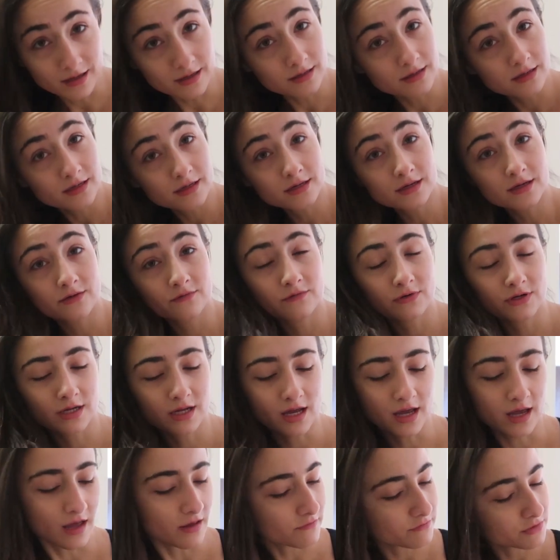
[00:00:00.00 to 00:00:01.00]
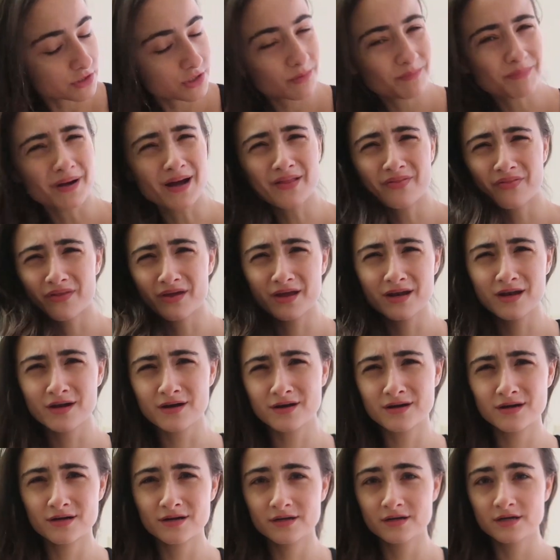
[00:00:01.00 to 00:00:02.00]
and in the evening I have a Shabbat
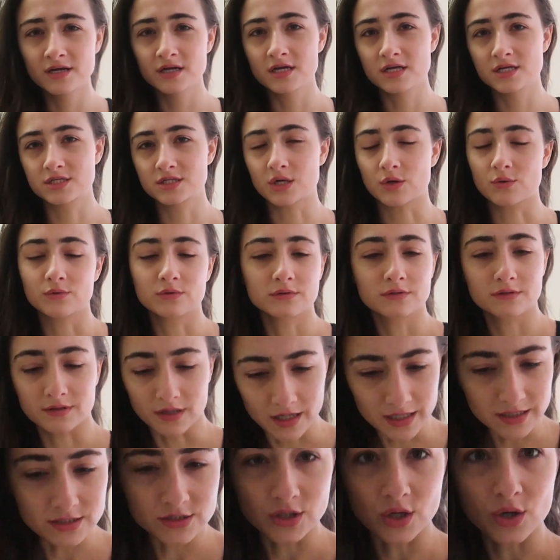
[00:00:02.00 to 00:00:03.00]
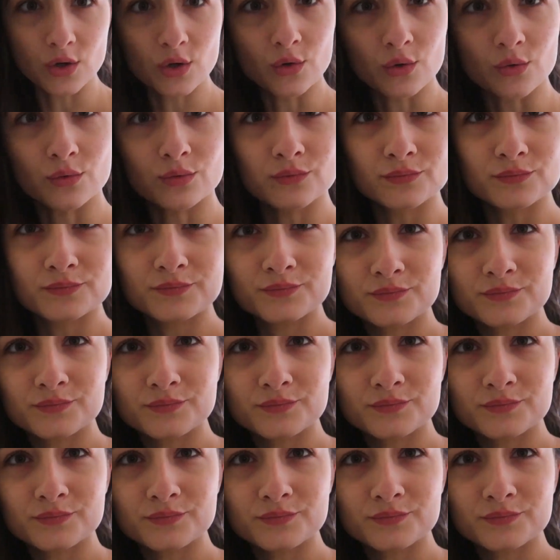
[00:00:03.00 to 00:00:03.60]
dinner. So let's go.